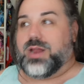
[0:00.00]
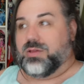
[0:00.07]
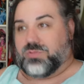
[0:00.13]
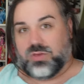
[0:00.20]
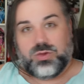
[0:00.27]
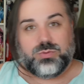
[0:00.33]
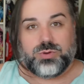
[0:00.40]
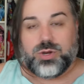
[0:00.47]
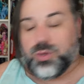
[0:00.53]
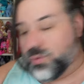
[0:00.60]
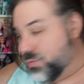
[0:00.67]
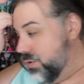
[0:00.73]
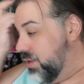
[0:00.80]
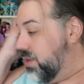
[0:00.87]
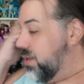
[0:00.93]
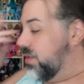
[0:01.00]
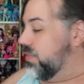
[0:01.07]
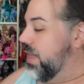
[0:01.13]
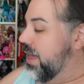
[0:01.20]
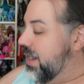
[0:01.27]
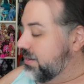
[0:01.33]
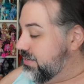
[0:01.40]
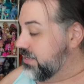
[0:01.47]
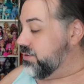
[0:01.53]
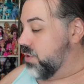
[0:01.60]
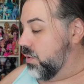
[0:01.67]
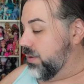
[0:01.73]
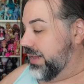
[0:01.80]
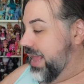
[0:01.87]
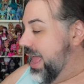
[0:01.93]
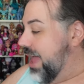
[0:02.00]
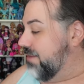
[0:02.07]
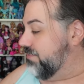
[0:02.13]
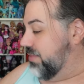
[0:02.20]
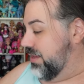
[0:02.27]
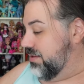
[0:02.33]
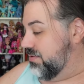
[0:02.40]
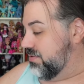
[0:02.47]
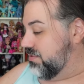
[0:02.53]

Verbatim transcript: now so you knew that I didn't already have these.